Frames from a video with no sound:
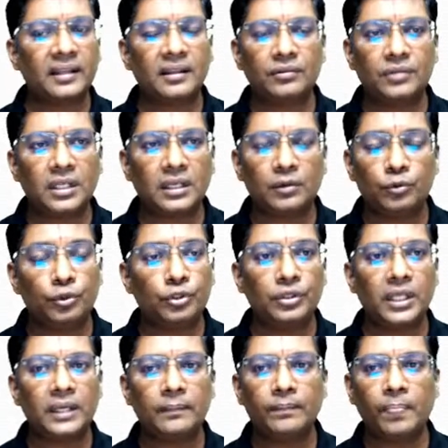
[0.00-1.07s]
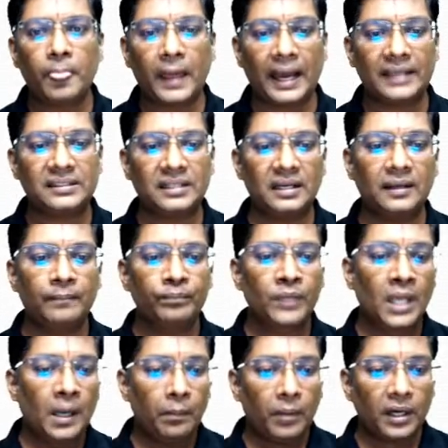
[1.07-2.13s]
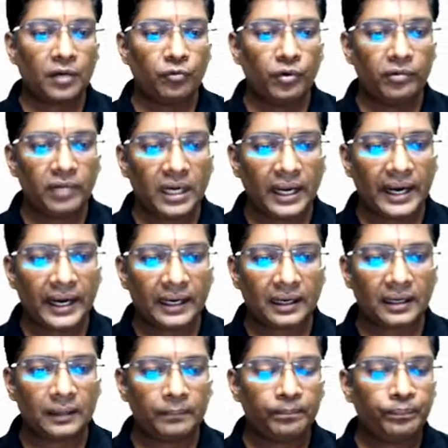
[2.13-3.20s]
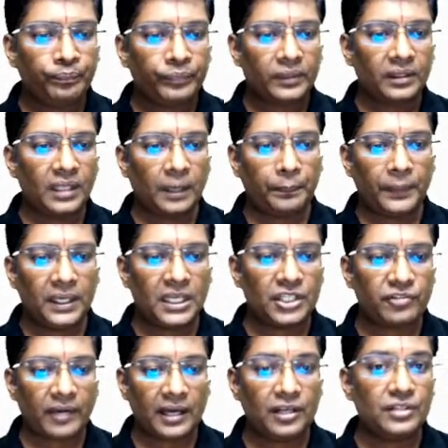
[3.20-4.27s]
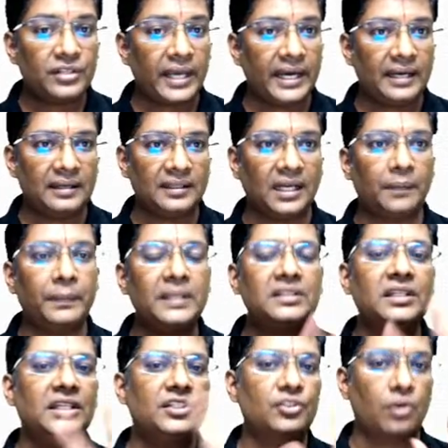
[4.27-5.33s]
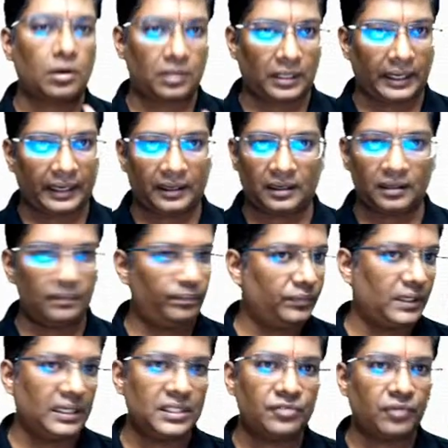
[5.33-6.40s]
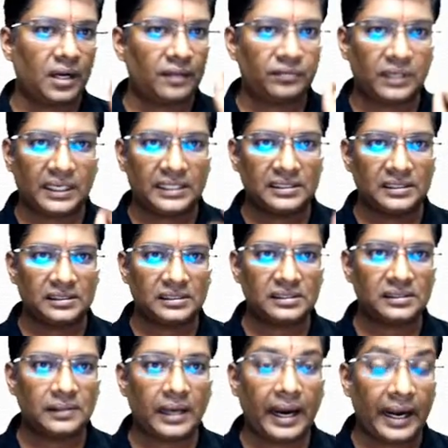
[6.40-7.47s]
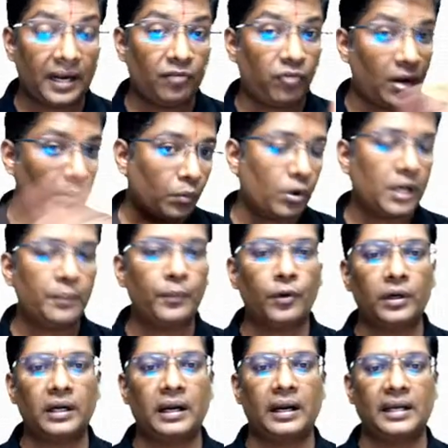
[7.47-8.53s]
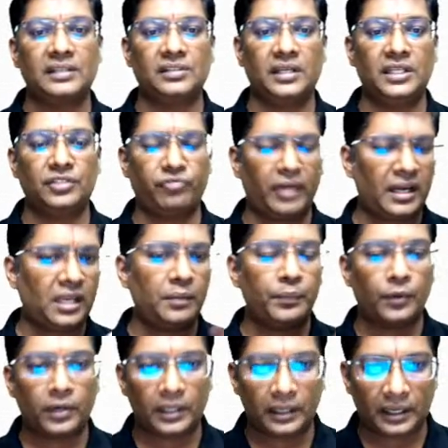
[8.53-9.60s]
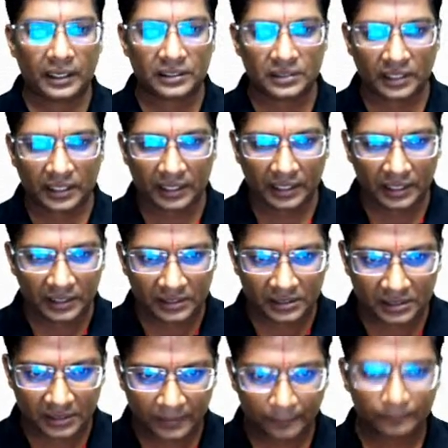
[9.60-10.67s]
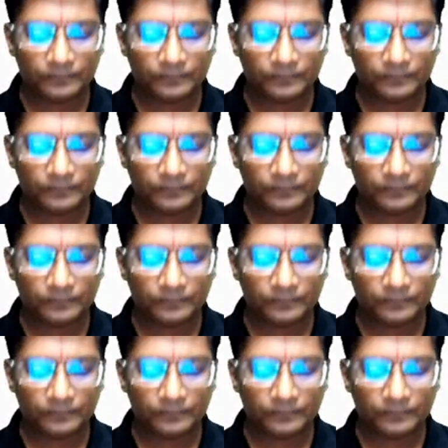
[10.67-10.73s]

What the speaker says: kada untundi acid, but we will get the pH value is 8. That means it is not correct. That is one of the reasons. And one more important reason is, very important reason is,